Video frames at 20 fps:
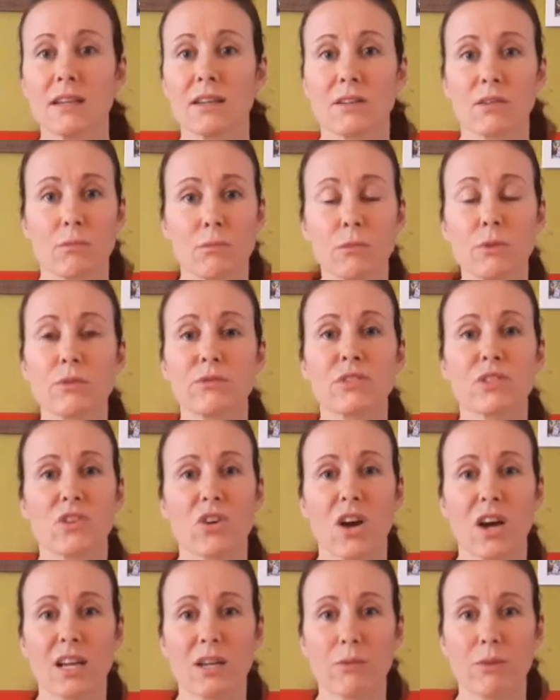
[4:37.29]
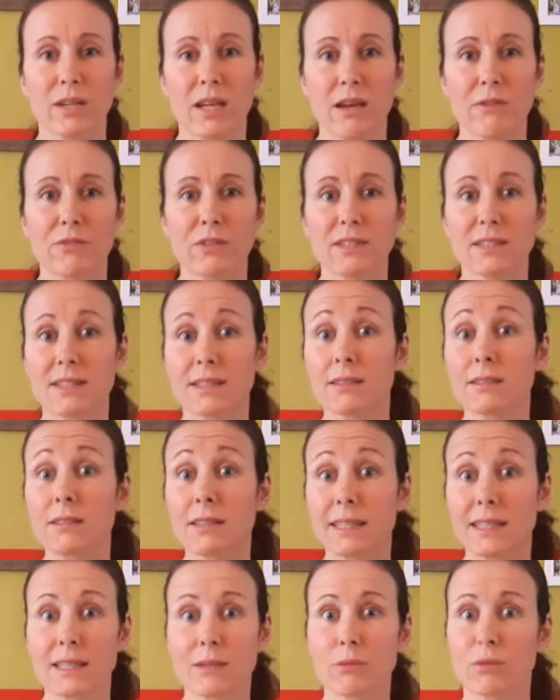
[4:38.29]
move to Hollywood every single
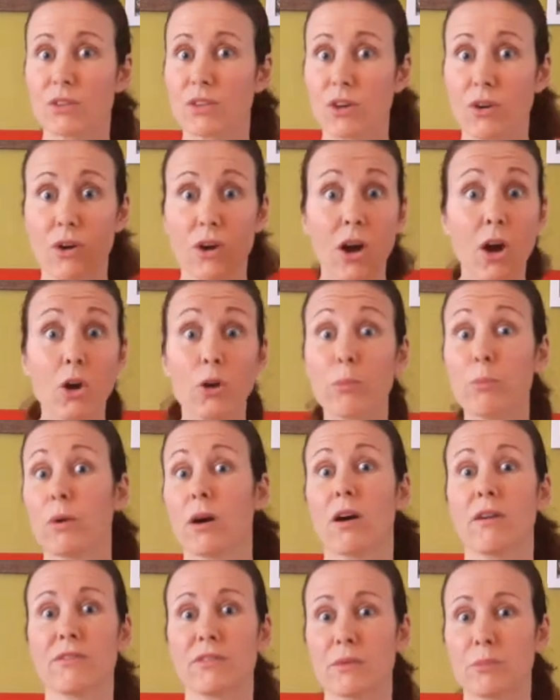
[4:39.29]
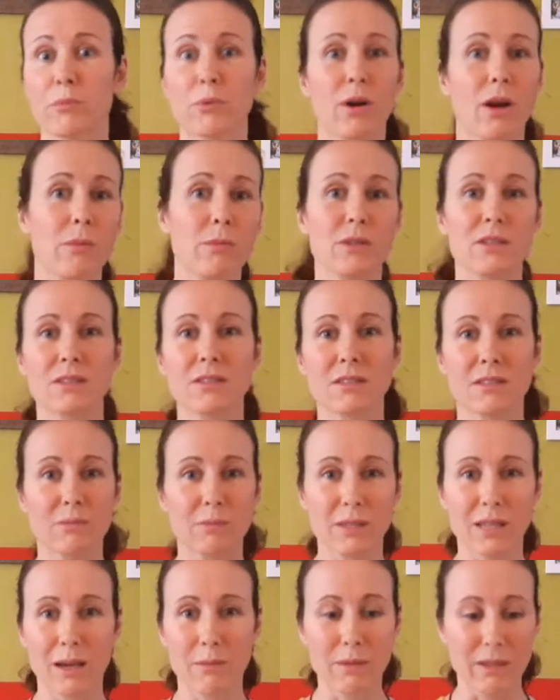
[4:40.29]
year with the hope of the promise of
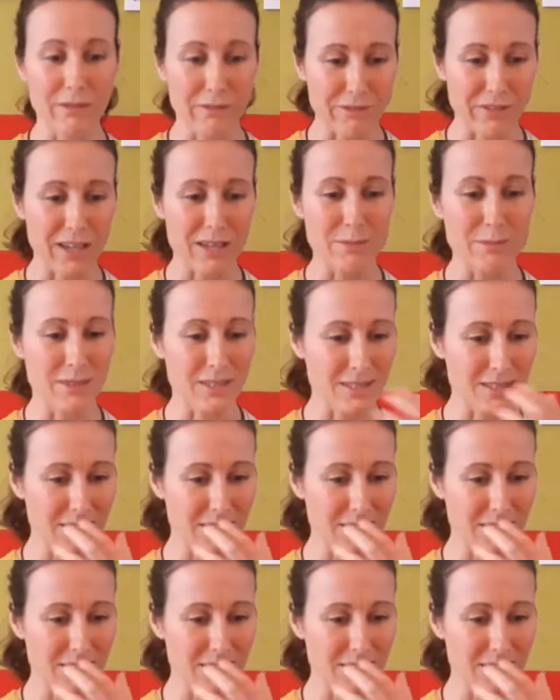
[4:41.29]
becoming famous.